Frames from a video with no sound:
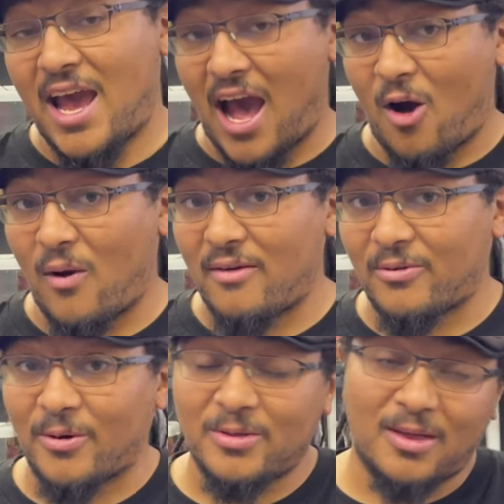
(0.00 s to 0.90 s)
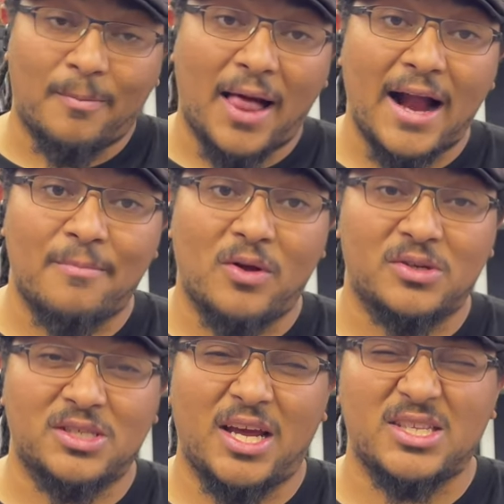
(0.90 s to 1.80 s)
However, the black milk
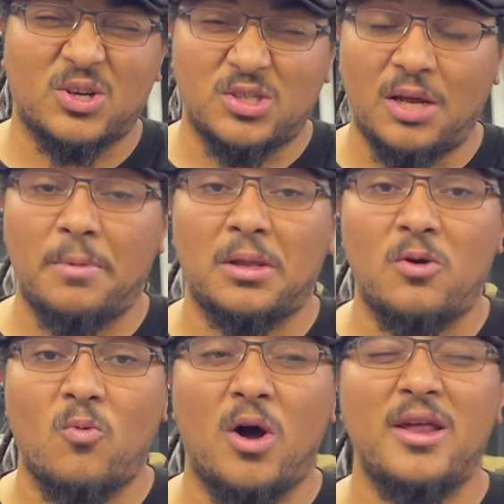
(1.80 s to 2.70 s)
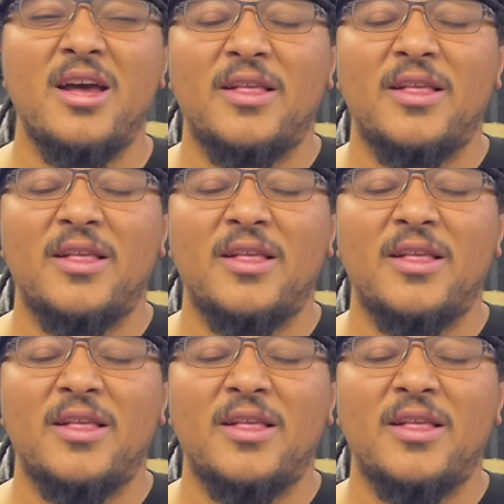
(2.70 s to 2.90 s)
snakes are typically one